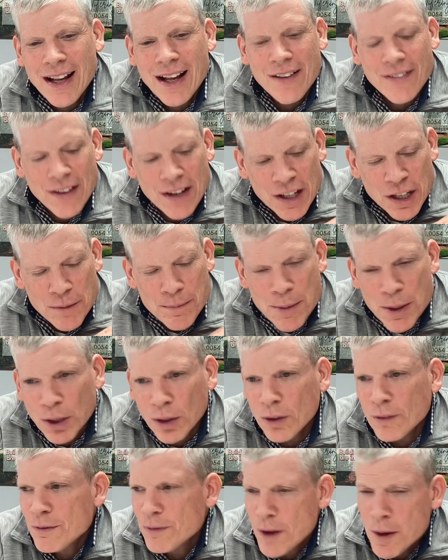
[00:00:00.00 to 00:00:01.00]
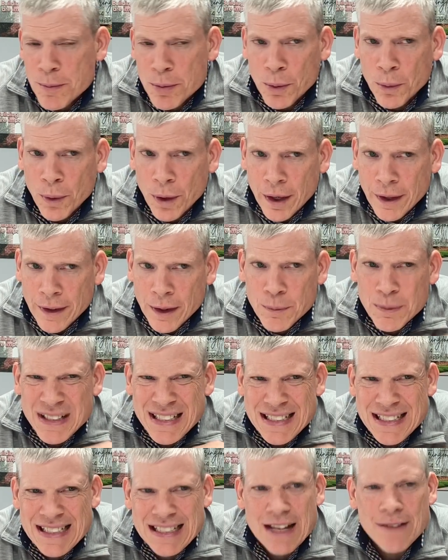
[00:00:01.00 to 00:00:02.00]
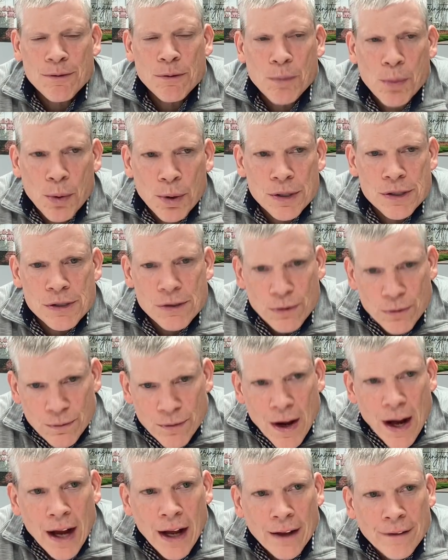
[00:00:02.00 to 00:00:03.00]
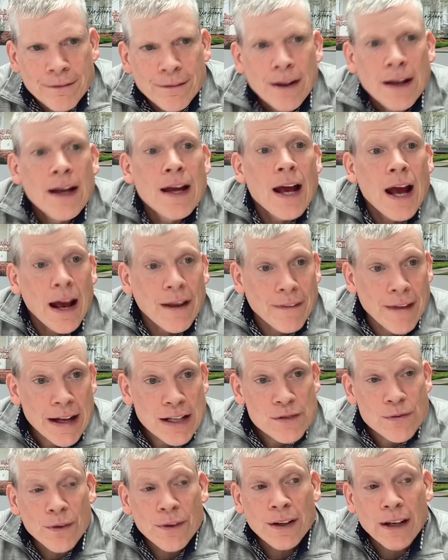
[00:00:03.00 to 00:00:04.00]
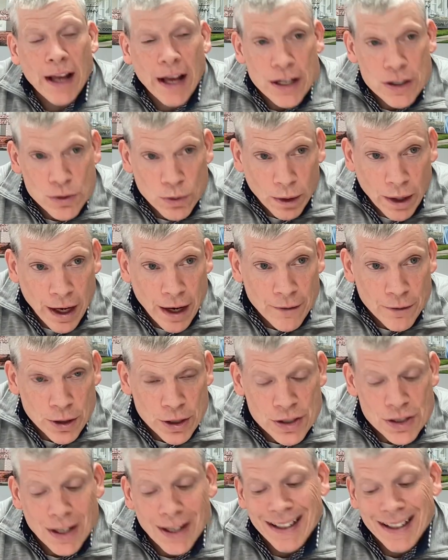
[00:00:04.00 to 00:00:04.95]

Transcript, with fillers: Then in the middle of February, they went to 7.25, and that's for the national average.